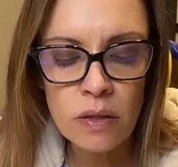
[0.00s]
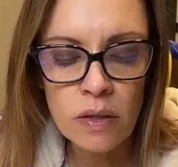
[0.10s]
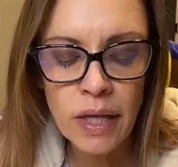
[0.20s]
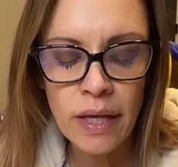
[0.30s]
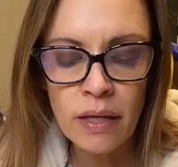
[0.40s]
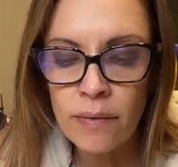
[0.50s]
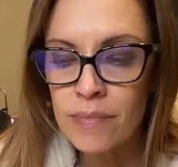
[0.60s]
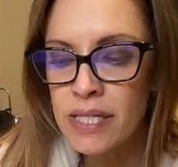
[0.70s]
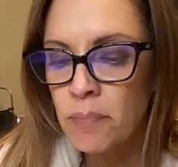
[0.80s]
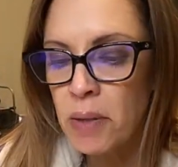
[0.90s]
Like
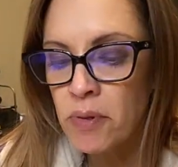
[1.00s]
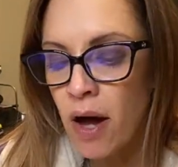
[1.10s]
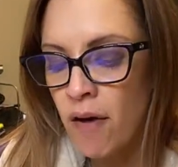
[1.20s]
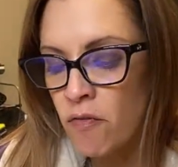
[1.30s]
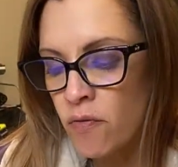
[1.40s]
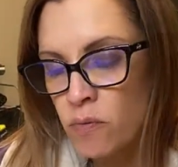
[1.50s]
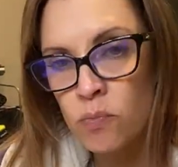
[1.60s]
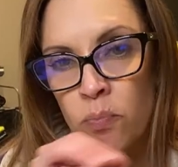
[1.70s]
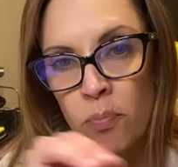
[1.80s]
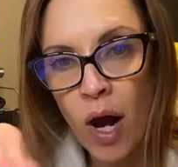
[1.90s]
some people have
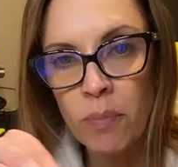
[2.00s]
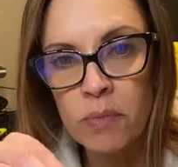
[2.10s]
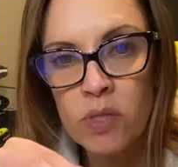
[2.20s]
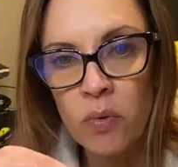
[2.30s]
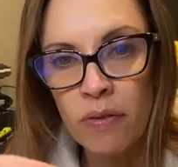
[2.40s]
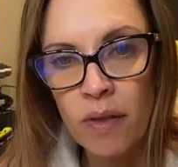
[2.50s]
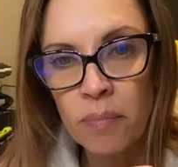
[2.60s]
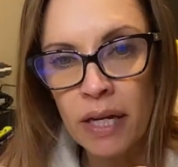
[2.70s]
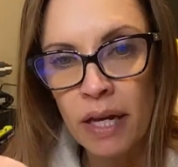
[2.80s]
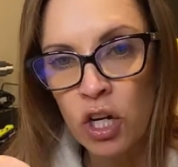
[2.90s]
problems with them
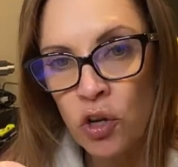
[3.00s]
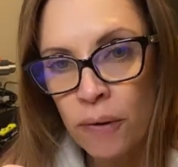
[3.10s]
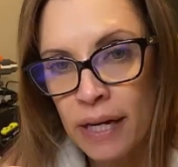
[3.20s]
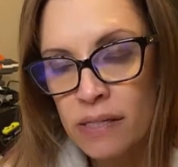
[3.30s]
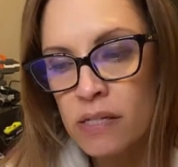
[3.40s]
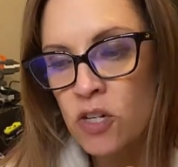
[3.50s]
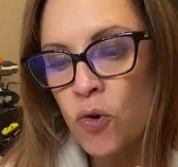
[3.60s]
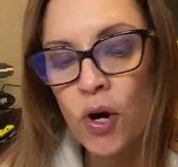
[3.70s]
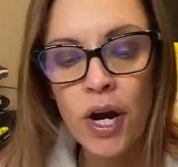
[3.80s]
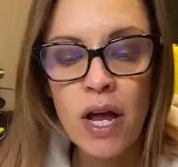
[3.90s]
getting creased,
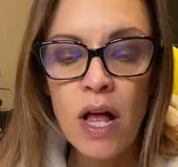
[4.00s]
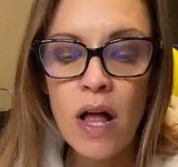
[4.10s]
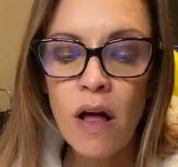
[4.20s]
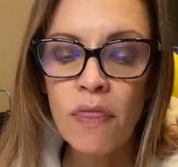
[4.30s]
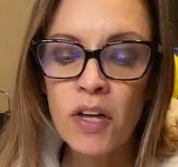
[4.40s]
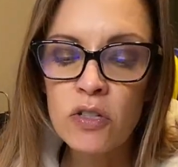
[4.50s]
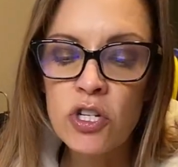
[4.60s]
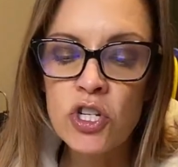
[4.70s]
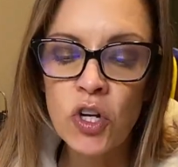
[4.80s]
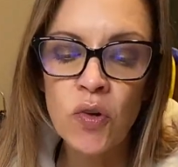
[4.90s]
or they'll
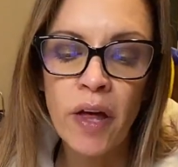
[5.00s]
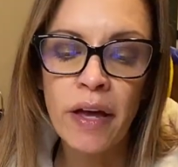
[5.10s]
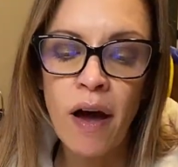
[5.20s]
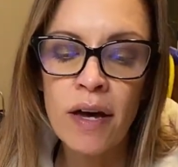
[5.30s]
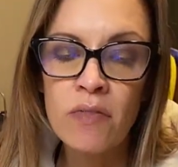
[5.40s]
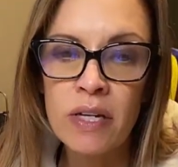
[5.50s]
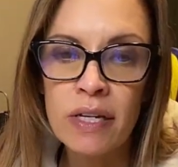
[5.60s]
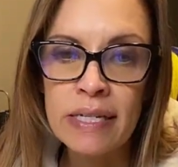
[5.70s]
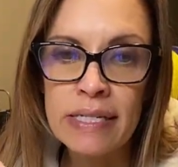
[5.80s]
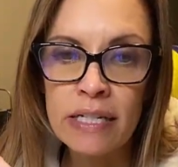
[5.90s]
show, like I have an
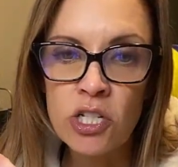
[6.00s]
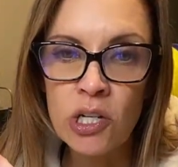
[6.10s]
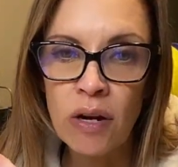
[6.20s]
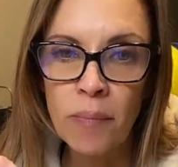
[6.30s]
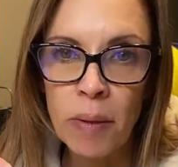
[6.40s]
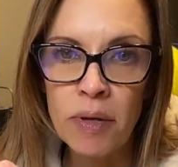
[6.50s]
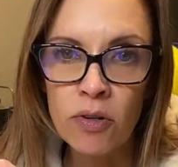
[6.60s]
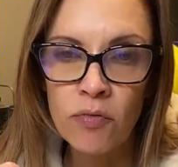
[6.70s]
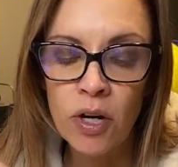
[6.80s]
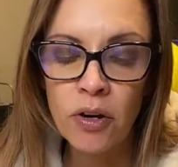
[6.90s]
indentation on my middle
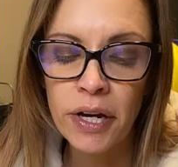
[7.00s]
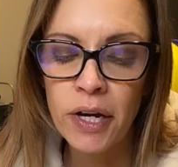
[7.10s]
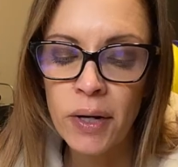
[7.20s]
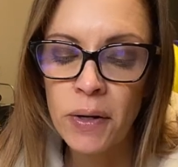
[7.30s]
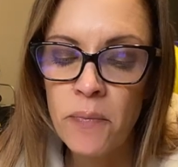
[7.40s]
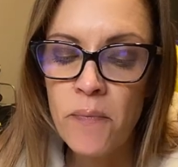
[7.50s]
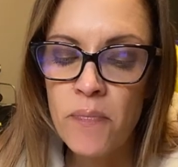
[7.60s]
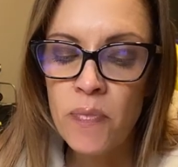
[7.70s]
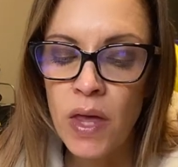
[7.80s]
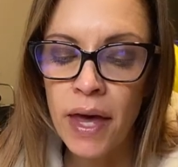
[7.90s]
finger here,
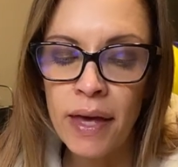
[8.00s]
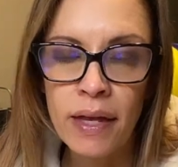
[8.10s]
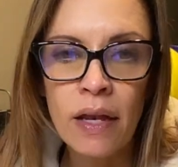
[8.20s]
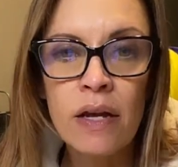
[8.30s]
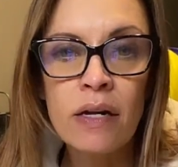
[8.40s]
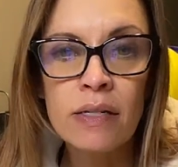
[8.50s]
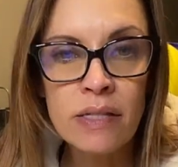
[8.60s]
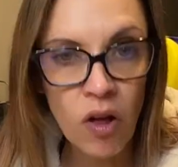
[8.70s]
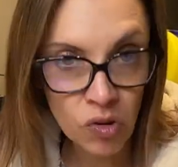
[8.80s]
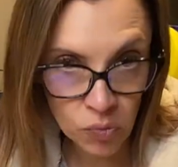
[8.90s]
and a
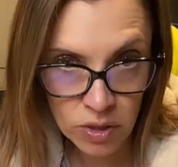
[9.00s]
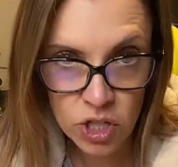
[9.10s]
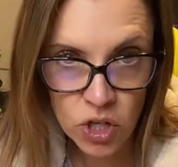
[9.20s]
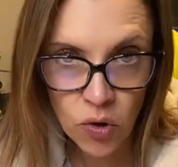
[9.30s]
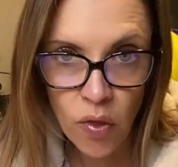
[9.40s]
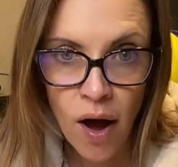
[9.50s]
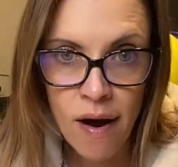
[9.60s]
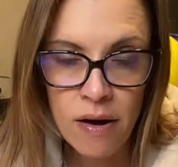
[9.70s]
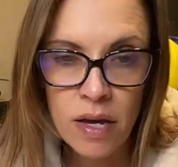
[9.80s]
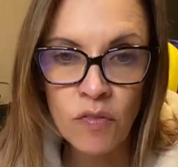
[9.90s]
solid will show
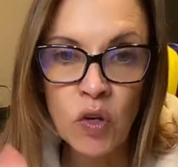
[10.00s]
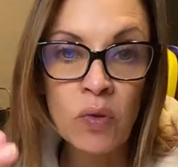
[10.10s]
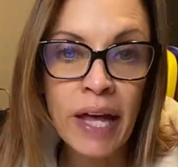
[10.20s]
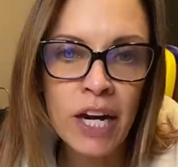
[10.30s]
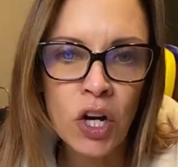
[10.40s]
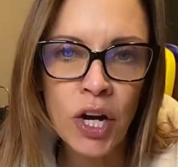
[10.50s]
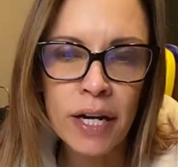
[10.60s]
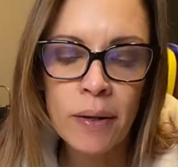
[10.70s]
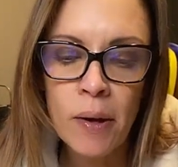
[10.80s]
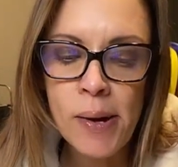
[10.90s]
that. If you layer
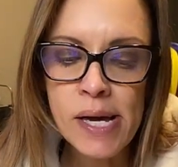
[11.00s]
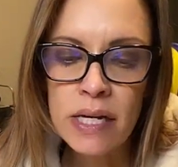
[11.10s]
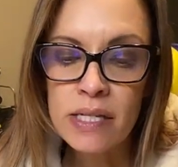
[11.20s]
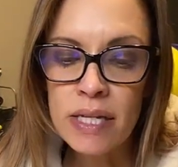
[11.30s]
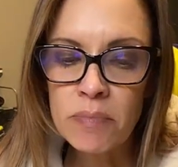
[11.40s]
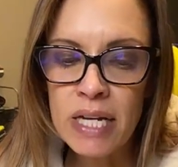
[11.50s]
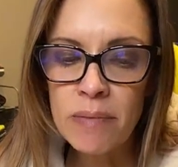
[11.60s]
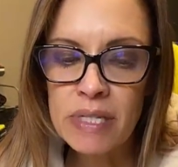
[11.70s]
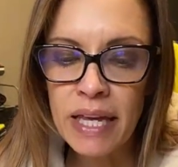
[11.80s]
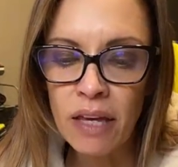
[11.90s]
it,
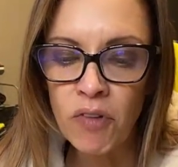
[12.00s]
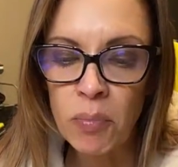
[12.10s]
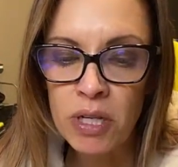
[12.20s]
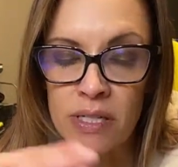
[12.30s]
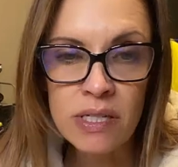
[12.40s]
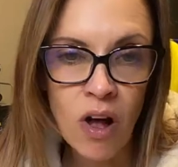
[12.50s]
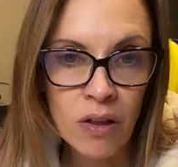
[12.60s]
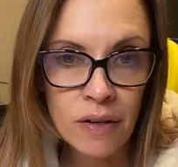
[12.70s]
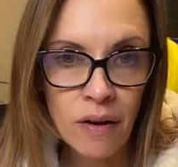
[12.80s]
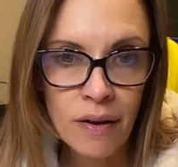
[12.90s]
sometimes like if I put a
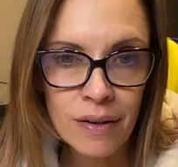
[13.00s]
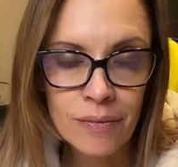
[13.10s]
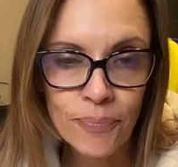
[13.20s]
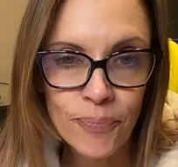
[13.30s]
solid on